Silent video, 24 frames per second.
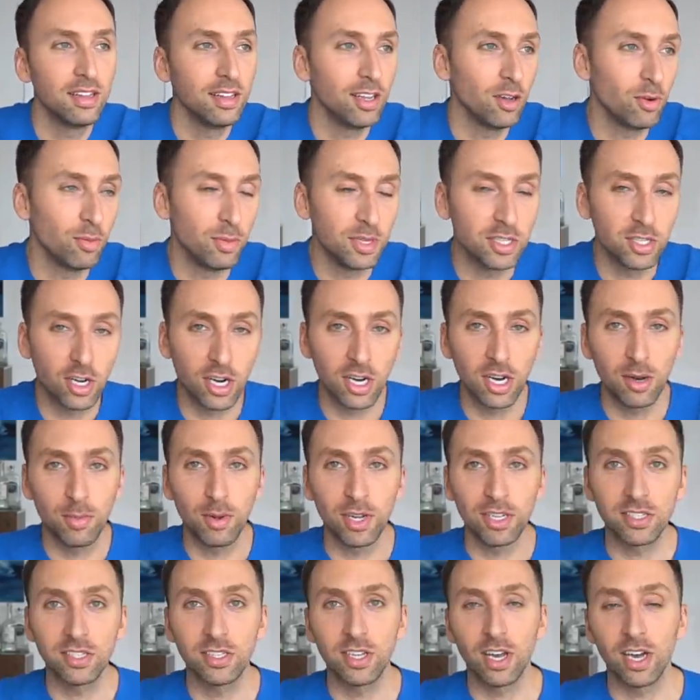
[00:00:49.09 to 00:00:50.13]
They would be talking
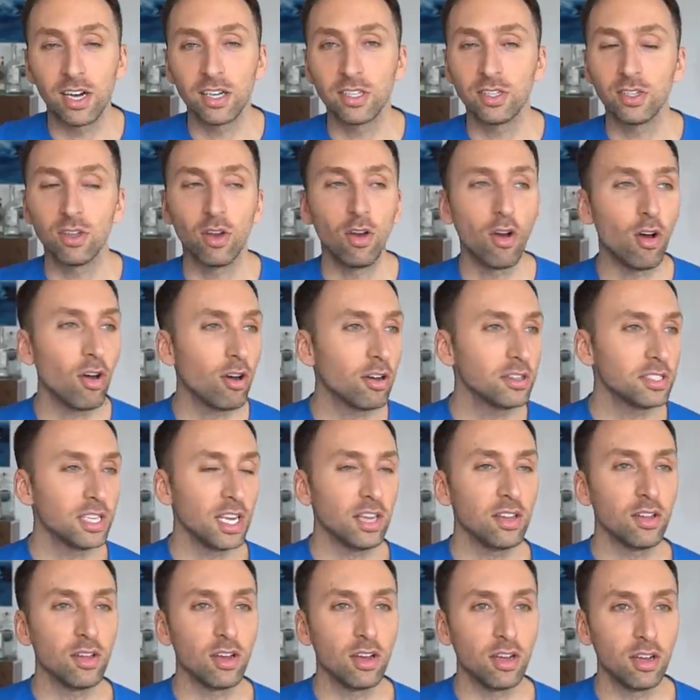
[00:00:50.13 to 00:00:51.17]
about stocks all
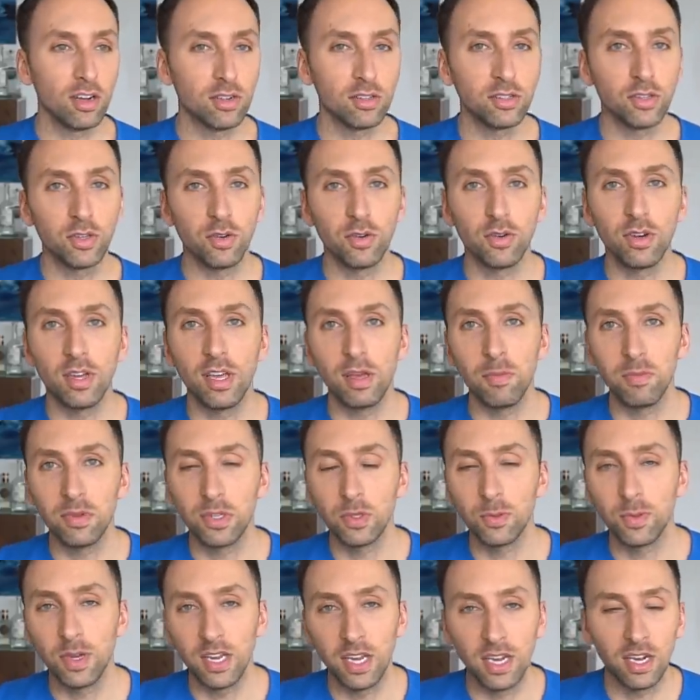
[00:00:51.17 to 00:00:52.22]
day long. So, in
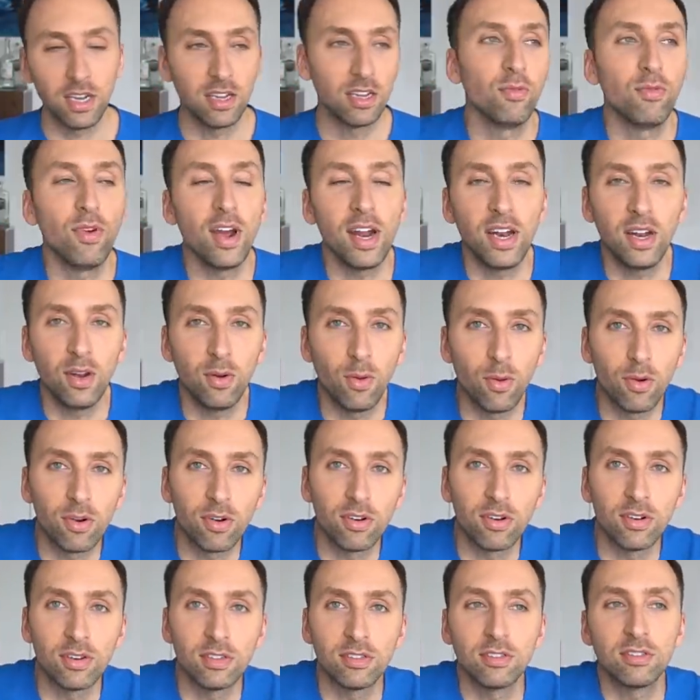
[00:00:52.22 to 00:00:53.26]
between writing
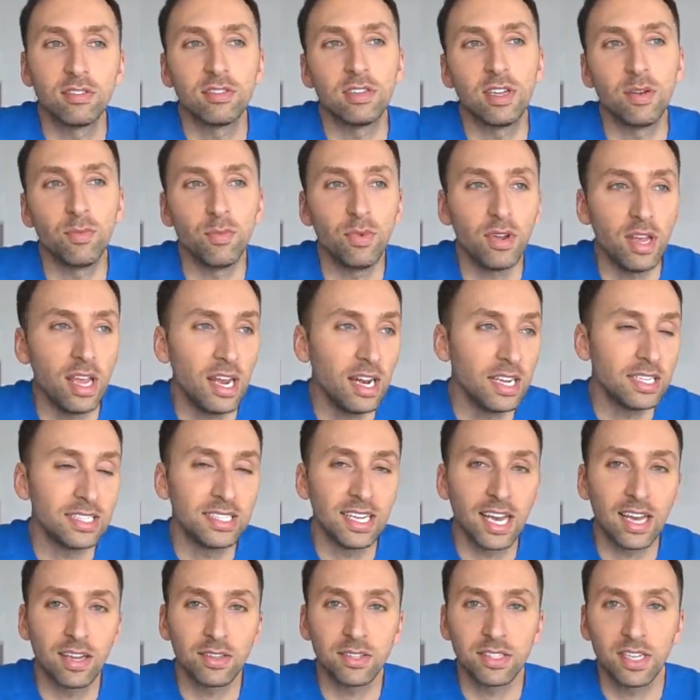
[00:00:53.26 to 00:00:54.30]
orders and any
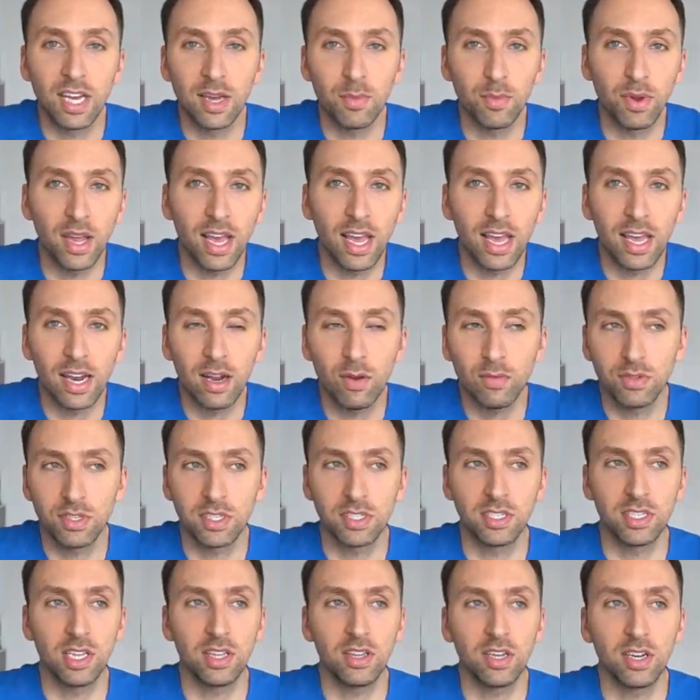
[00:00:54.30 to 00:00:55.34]
downtime we had, I would
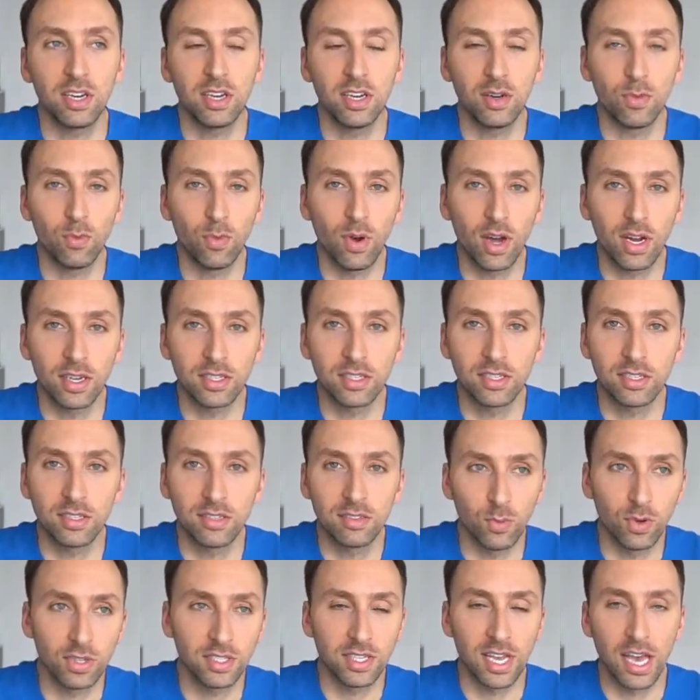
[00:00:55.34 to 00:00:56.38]
just sit there and watch
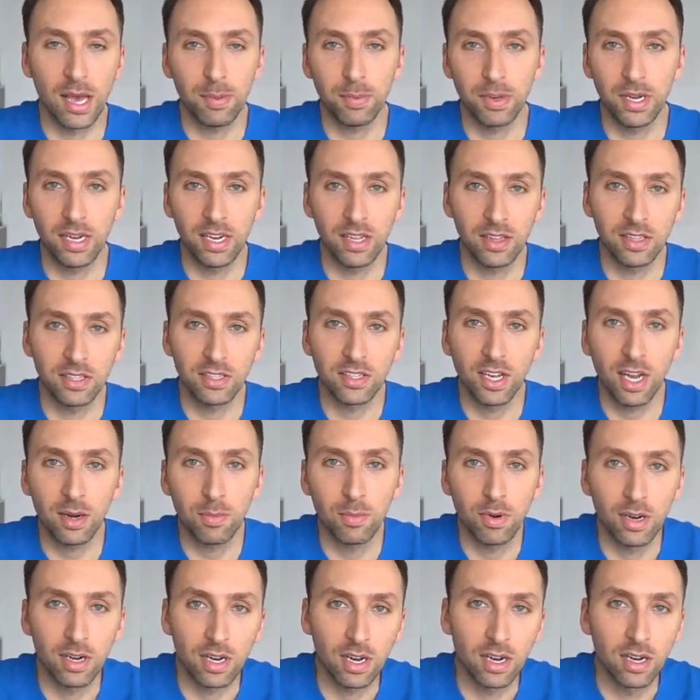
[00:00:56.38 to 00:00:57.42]
what's happening in the stock
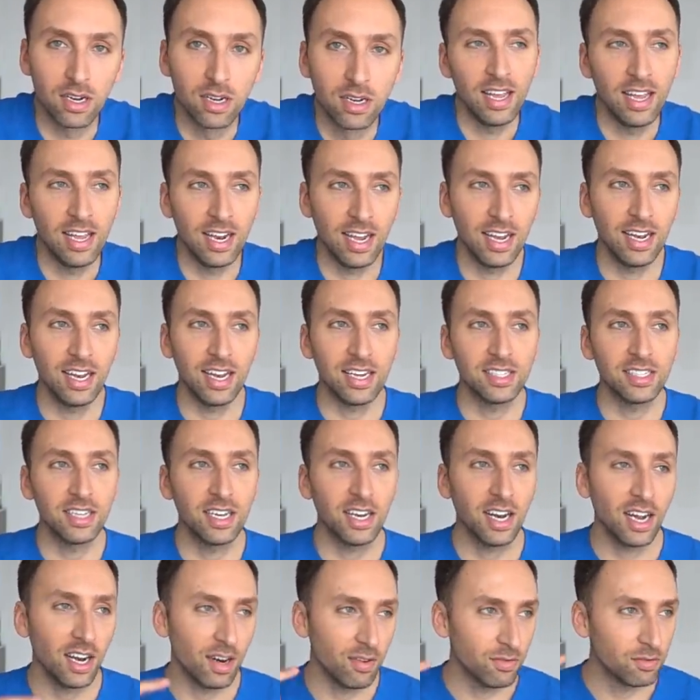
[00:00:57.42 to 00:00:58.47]
market. And I guess
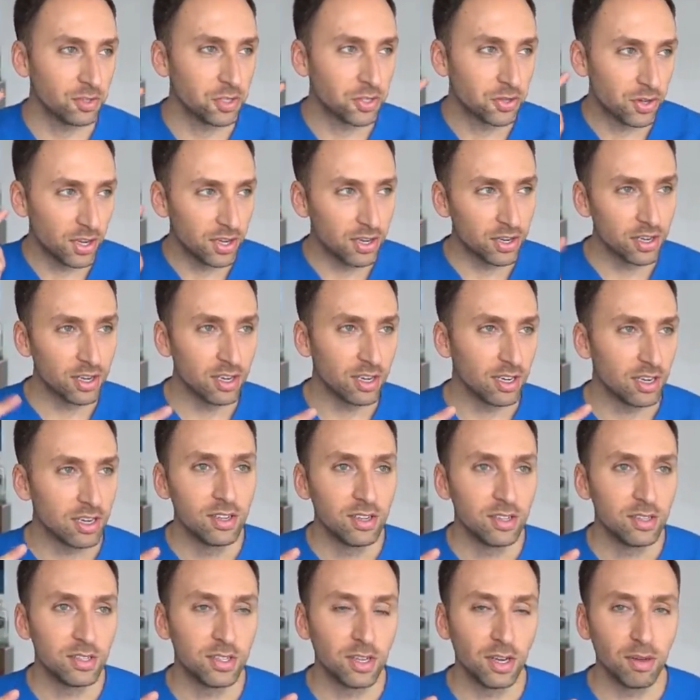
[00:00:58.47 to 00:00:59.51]
it kind of triggered
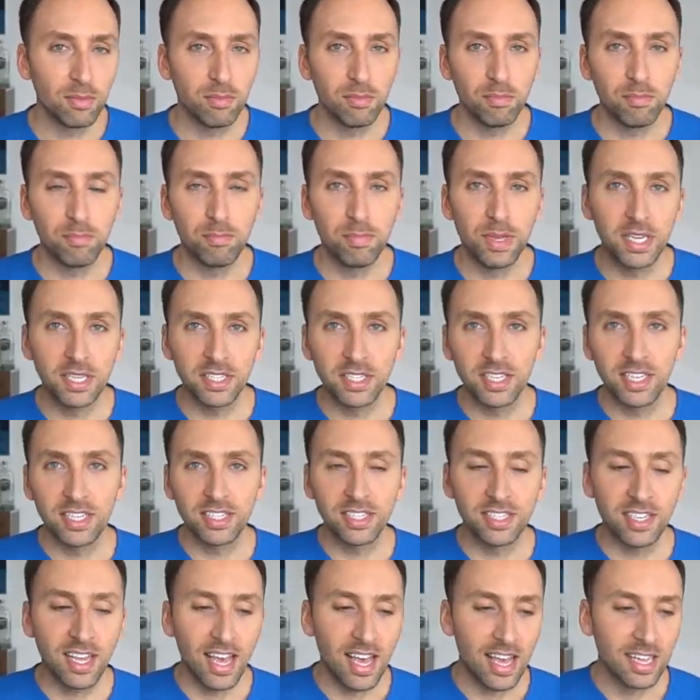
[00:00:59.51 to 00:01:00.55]
some
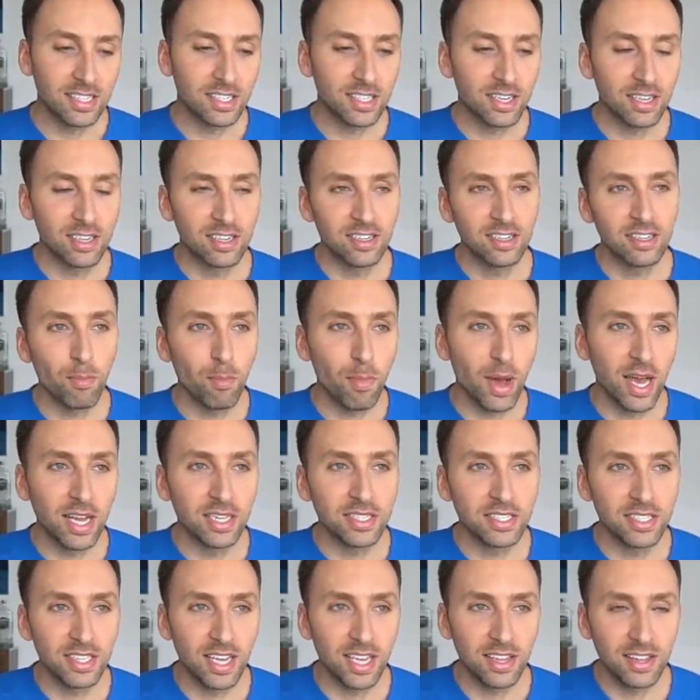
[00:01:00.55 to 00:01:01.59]
business esque
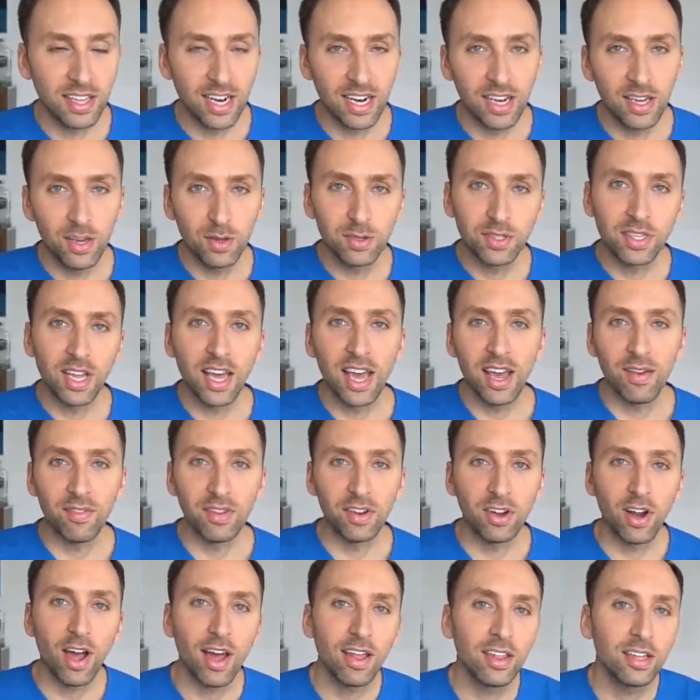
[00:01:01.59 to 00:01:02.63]
mindset that I used to have
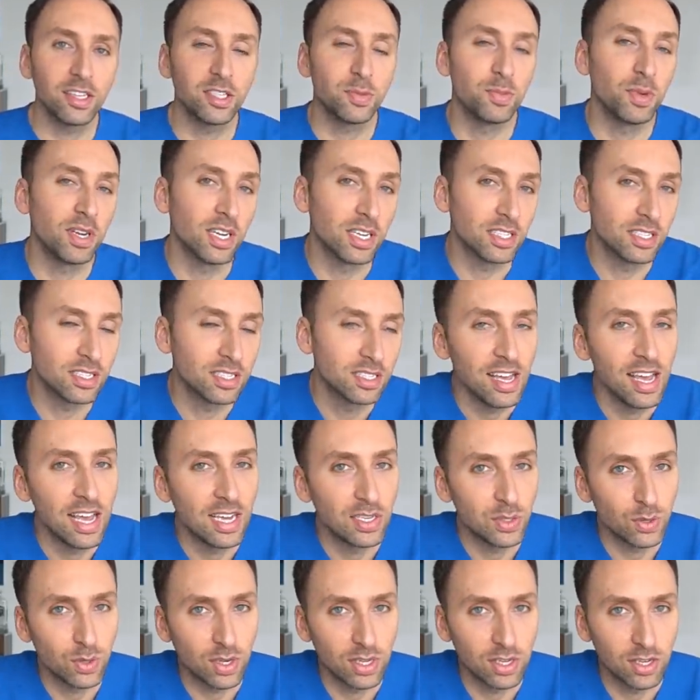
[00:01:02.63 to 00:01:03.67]
in college because,
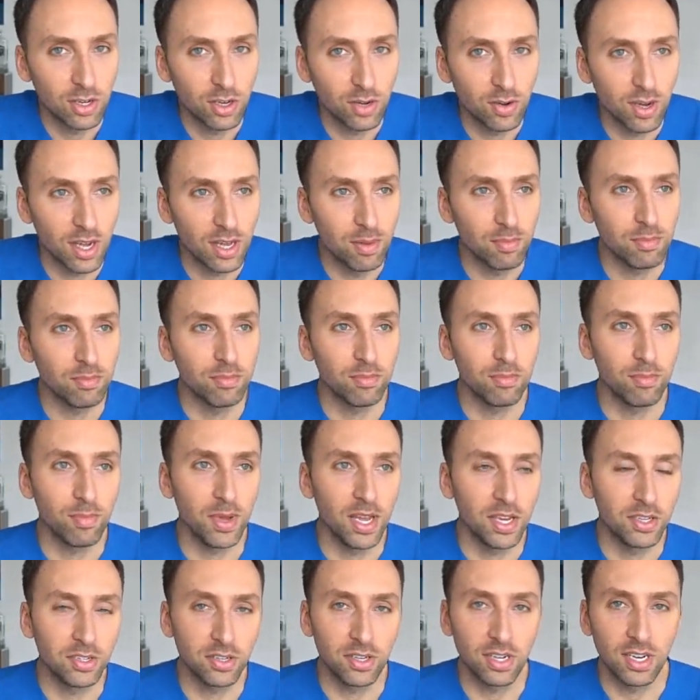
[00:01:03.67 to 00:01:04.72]
as you all know, I
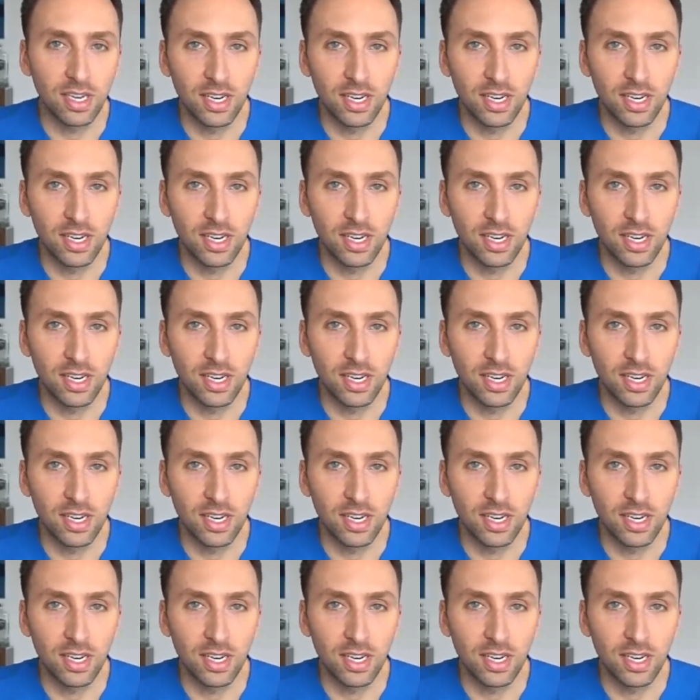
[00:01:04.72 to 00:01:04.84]
majored